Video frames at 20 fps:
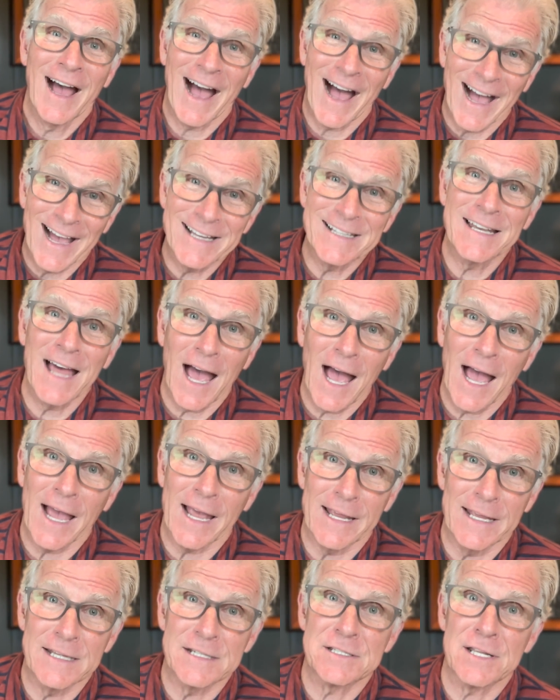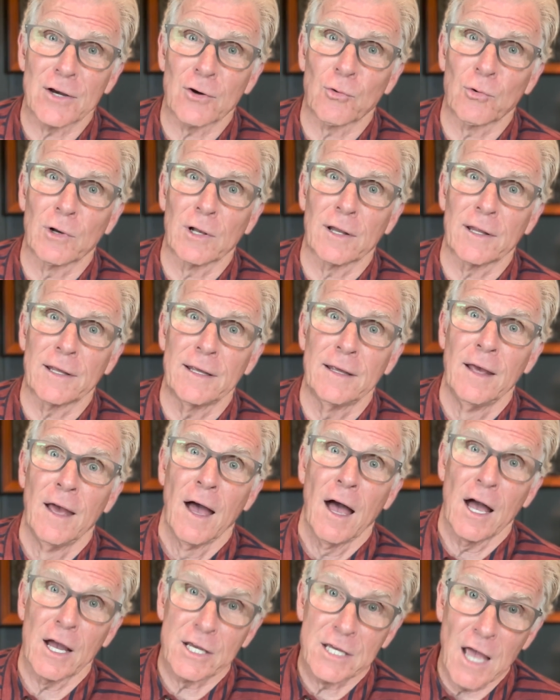I die? Is there really
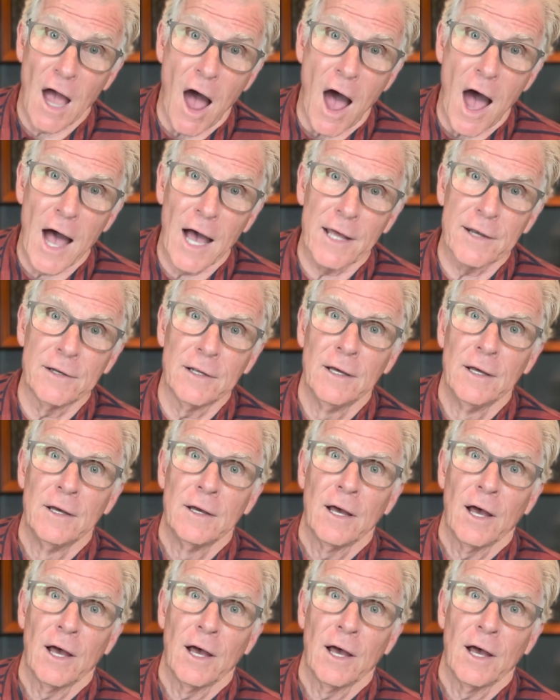a God,